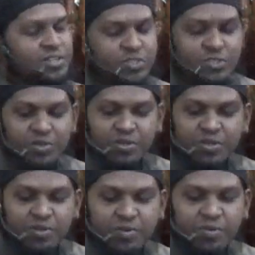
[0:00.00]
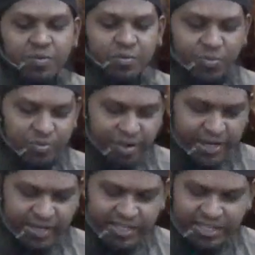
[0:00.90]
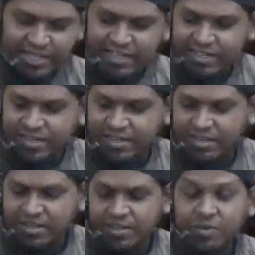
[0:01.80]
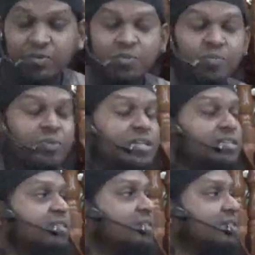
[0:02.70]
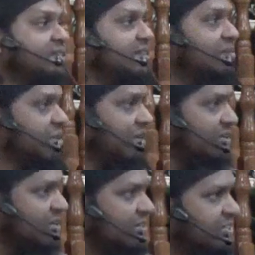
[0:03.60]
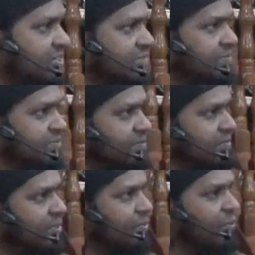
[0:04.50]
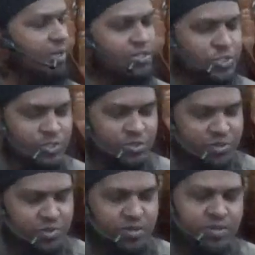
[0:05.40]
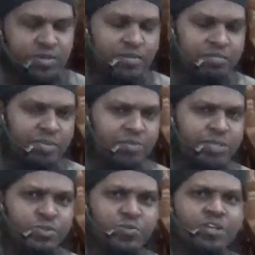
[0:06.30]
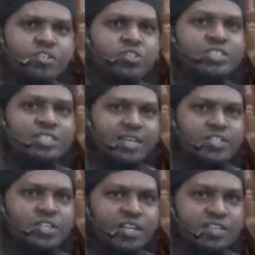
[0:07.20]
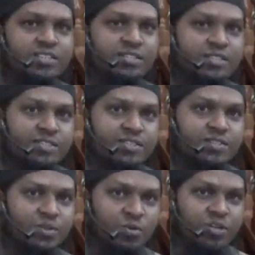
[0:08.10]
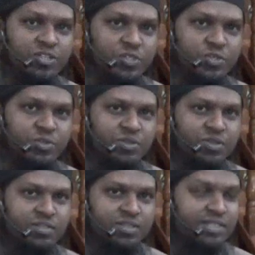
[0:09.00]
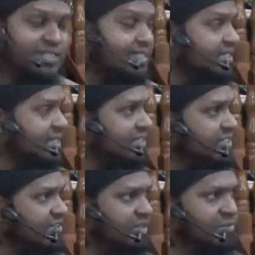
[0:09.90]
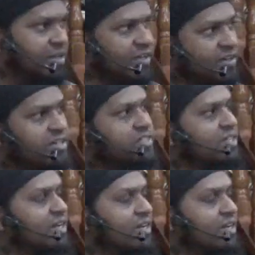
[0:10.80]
So we back again with the Mi'raj. We went through maybe two or three sessions going through the details of the Mi'raj.